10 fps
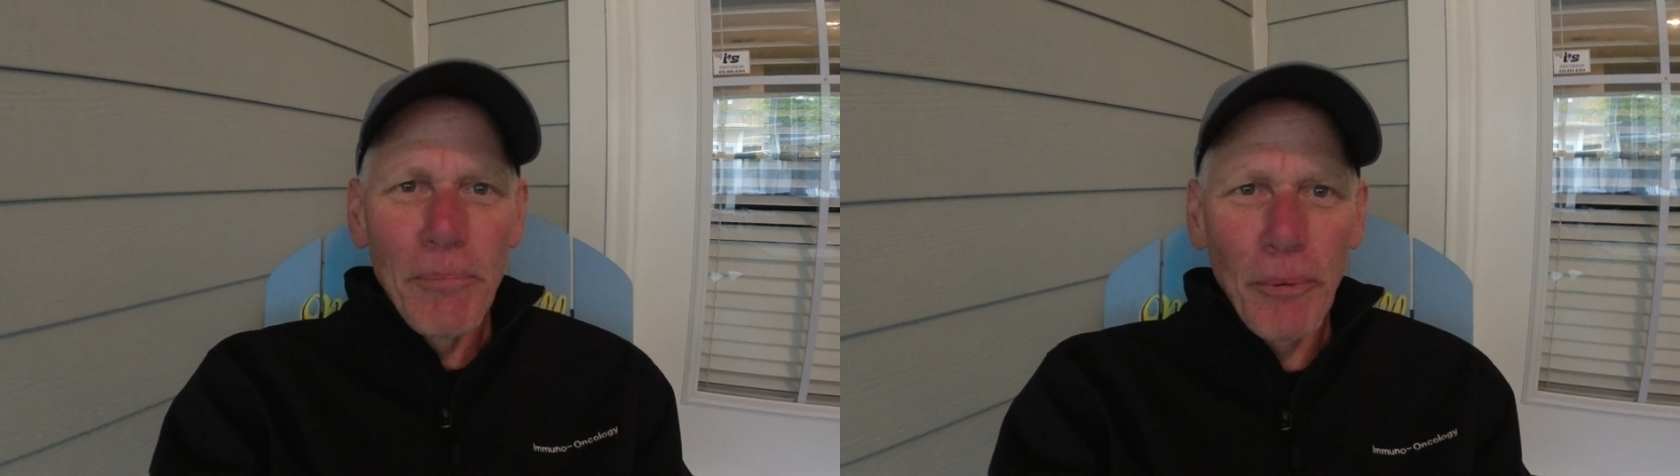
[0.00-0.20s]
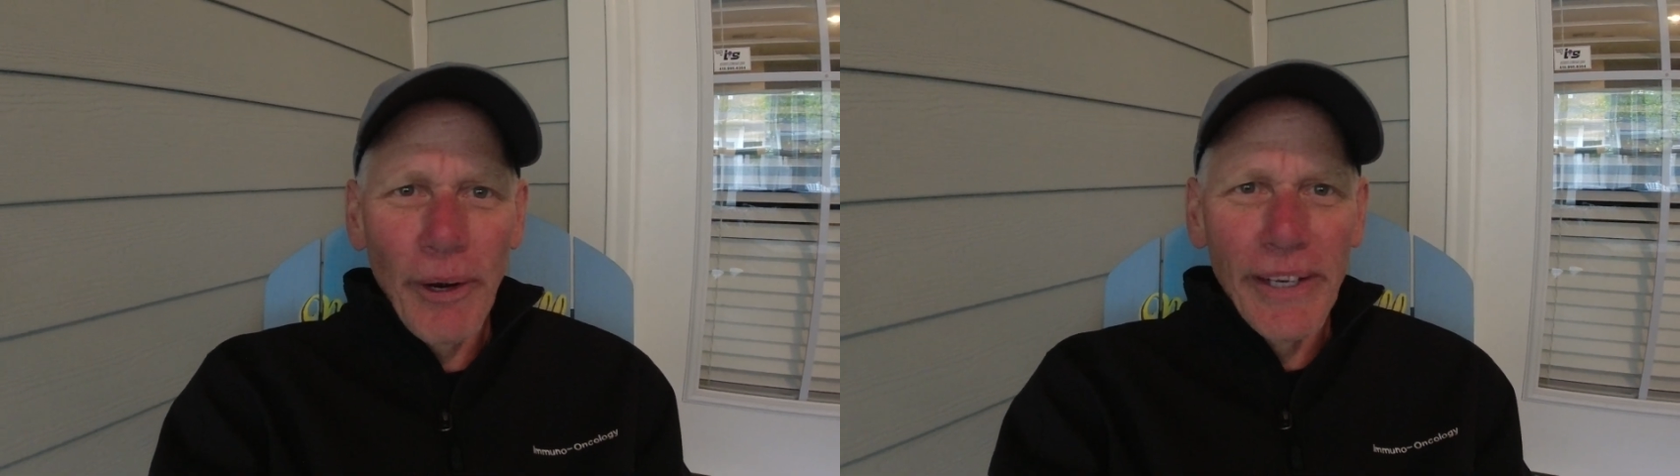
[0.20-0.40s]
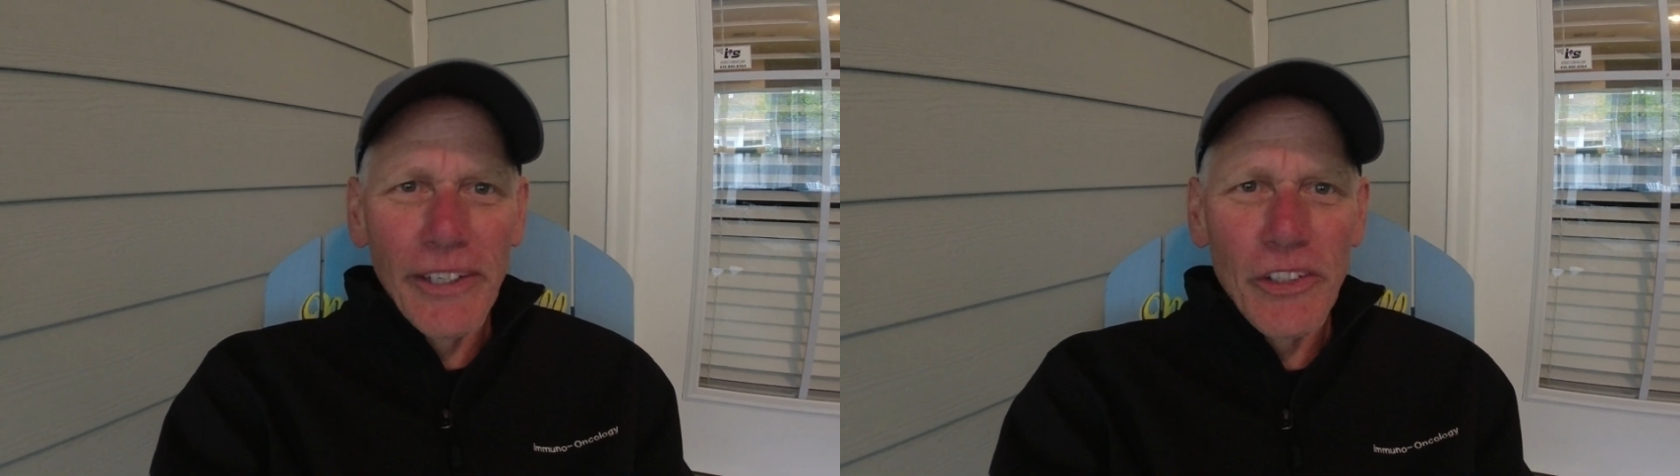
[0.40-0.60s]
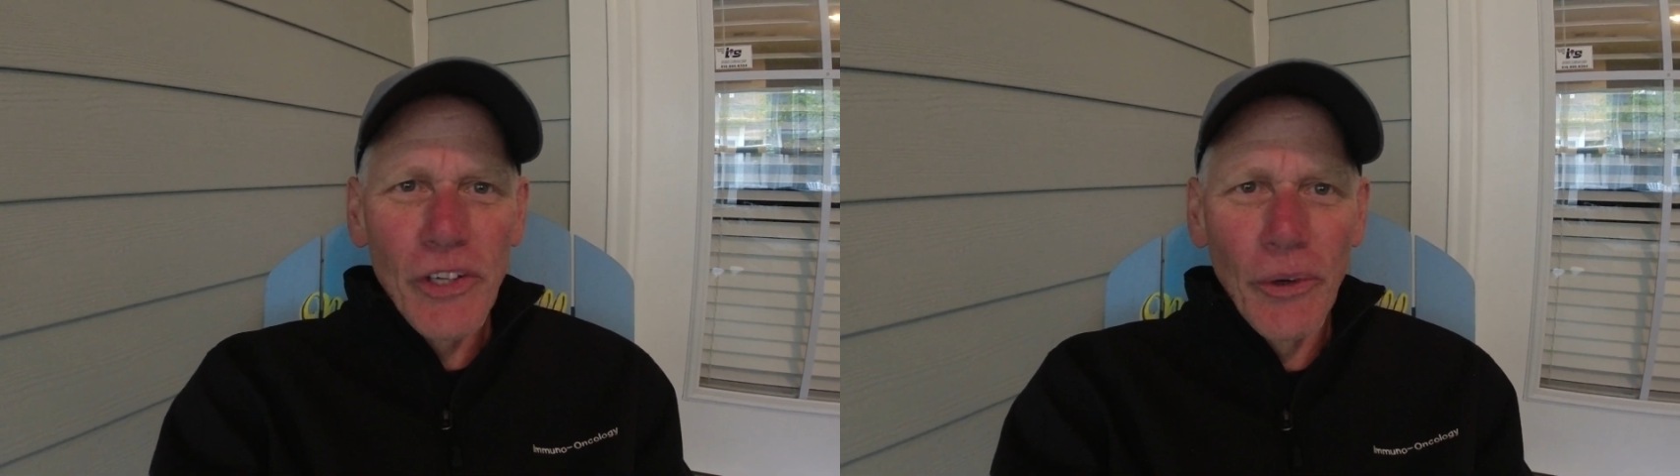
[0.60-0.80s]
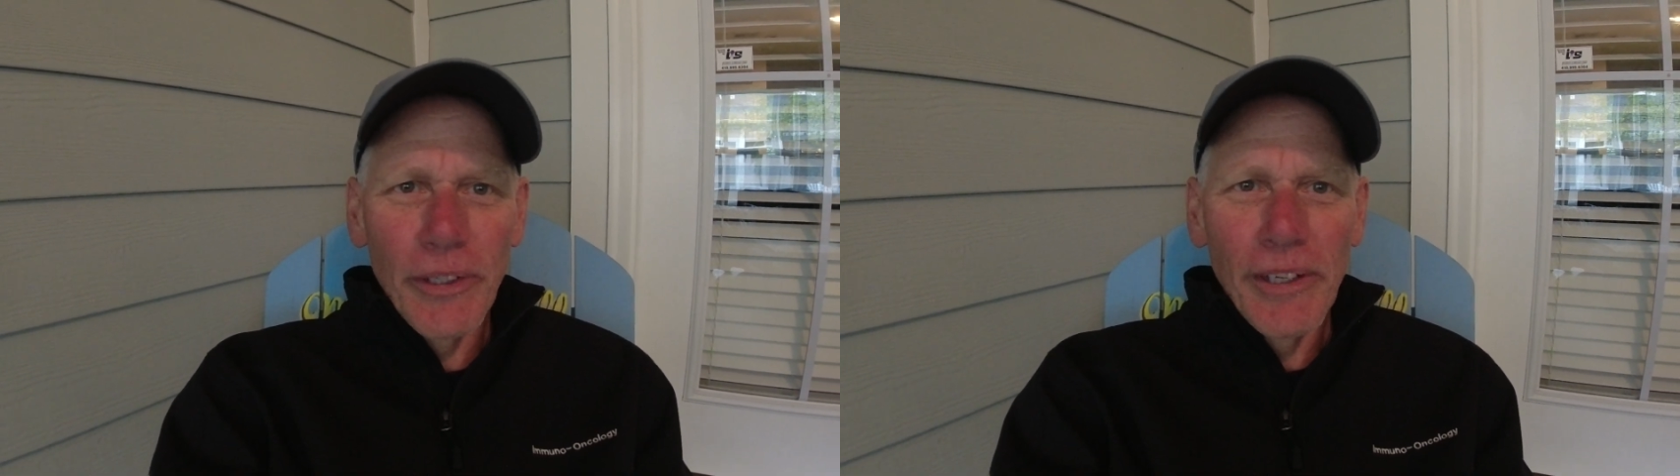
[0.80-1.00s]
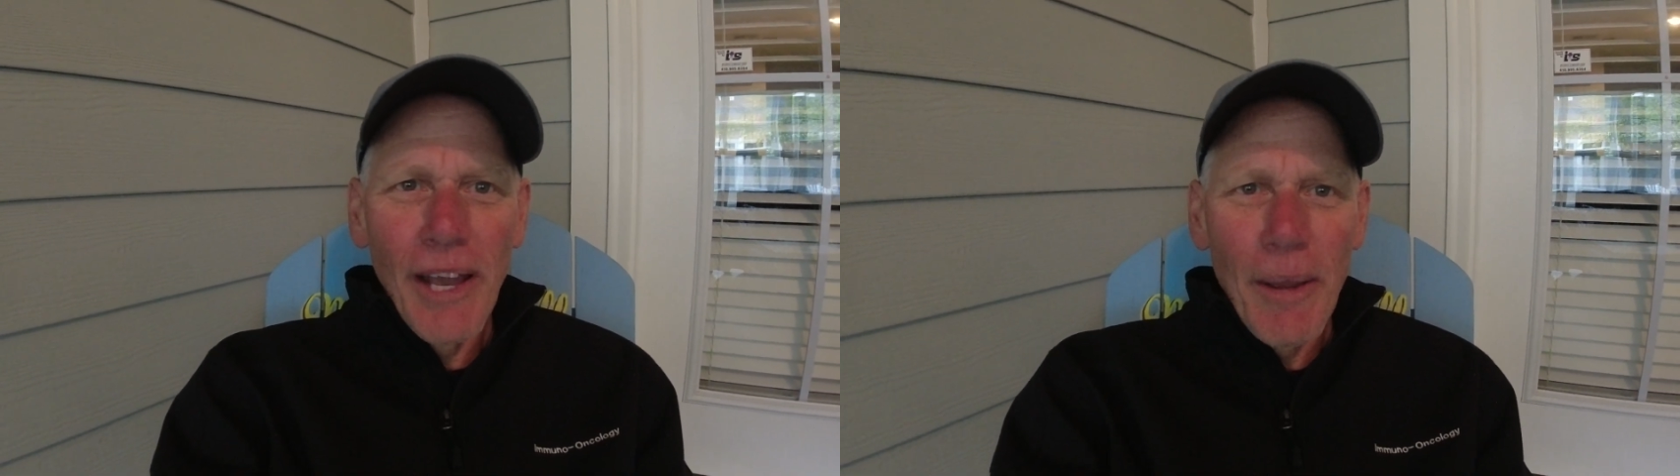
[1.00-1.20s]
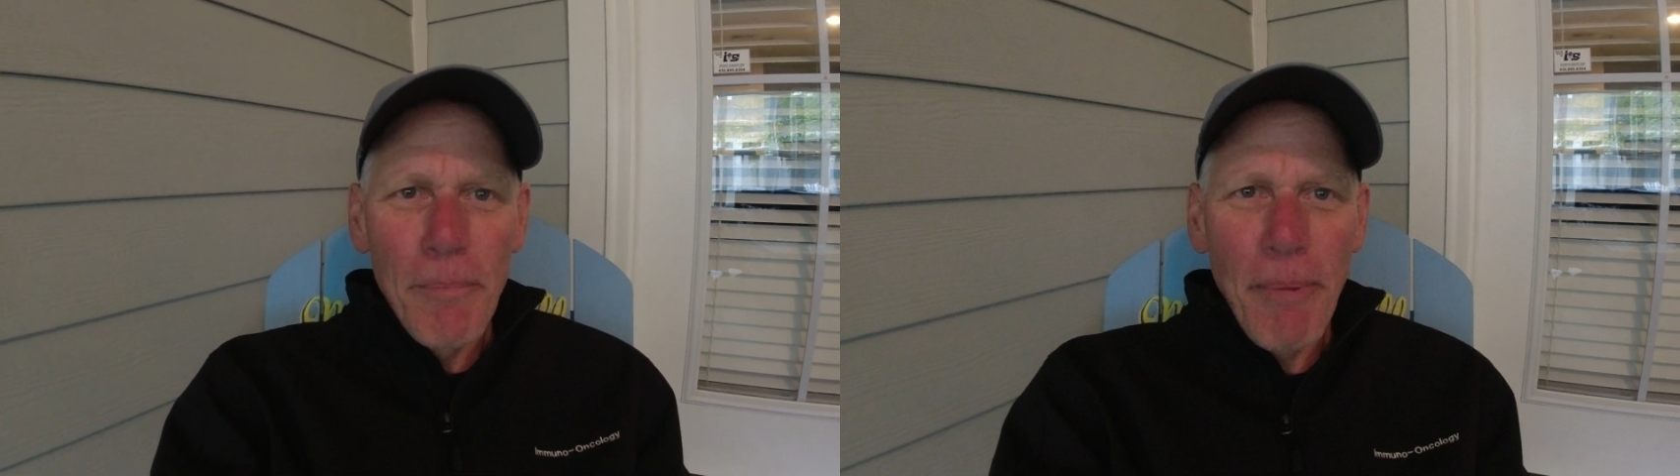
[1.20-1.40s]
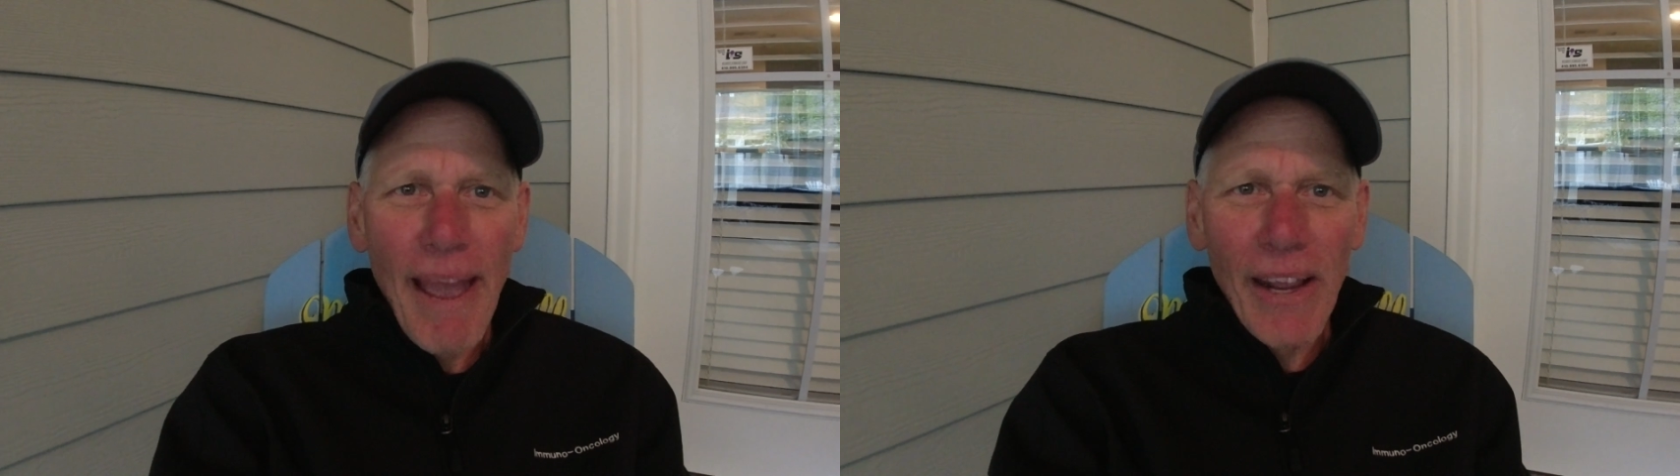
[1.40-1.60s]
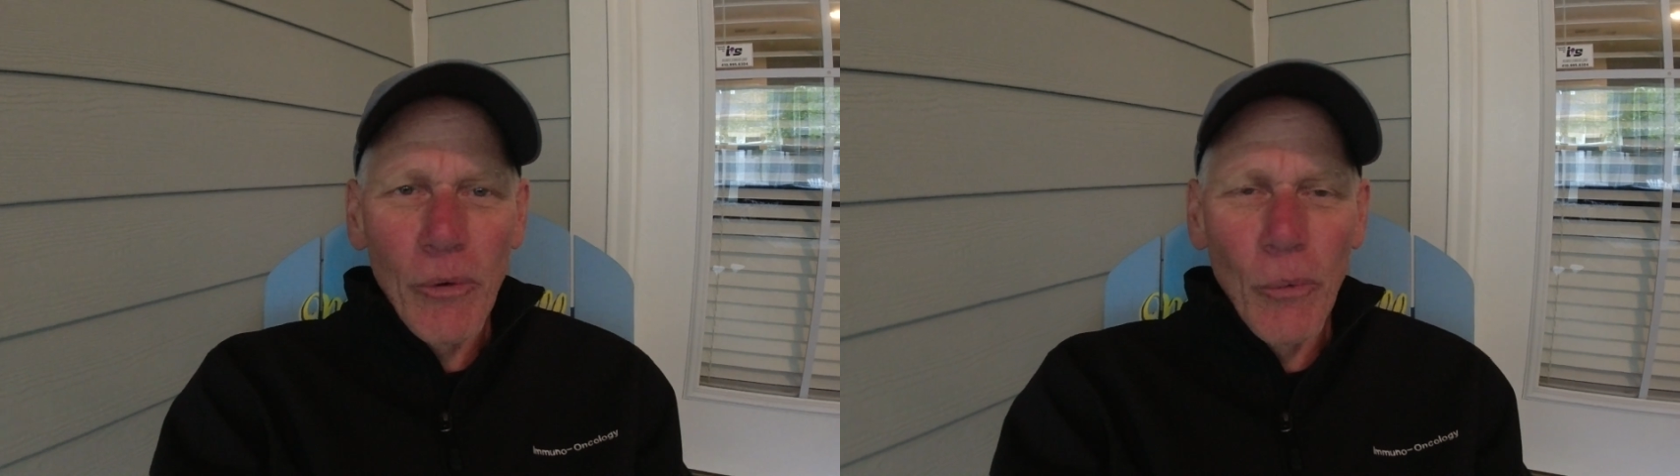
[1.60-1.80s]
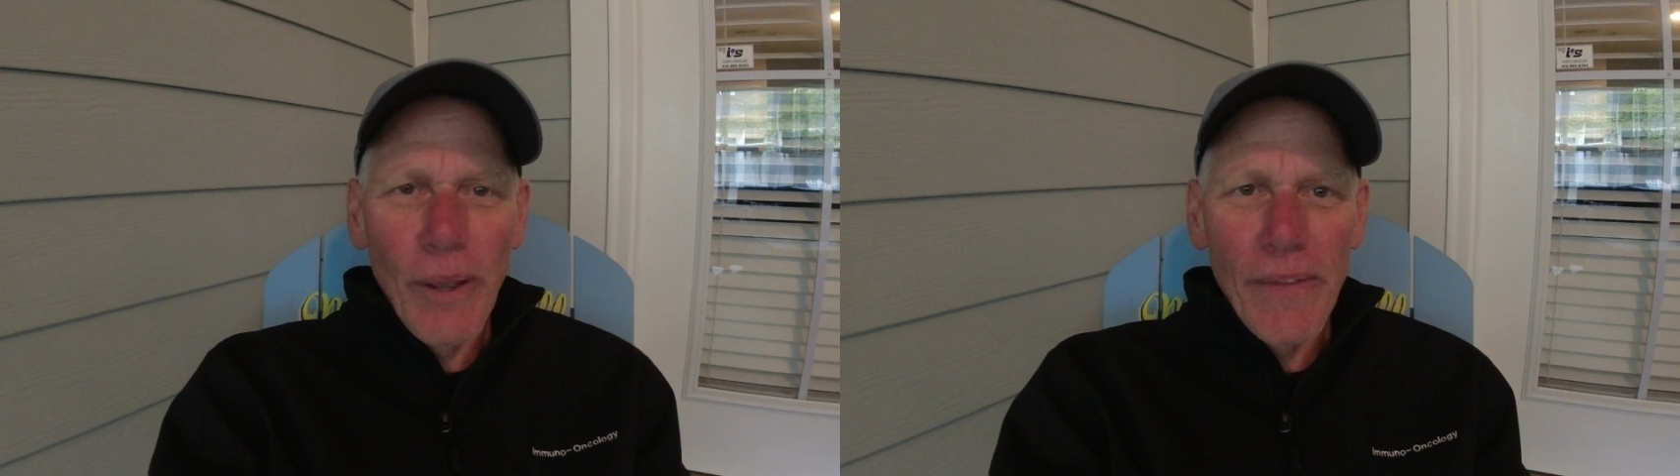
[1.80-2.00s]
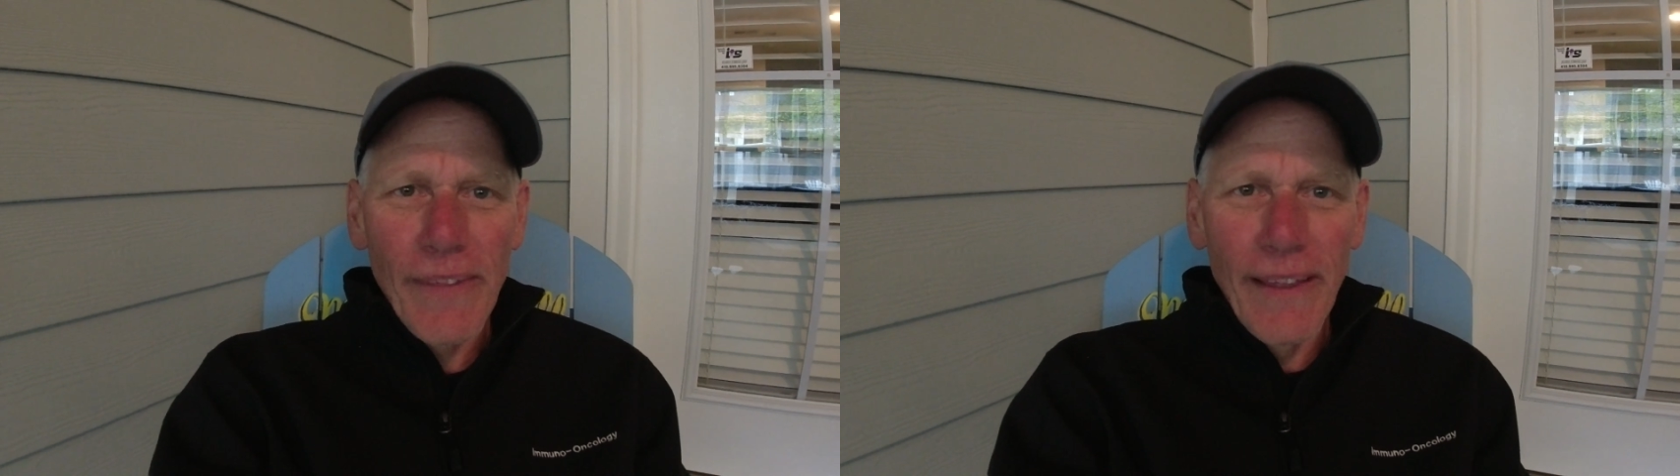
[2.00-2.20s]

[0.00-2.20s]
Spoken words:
Brian Katona, back with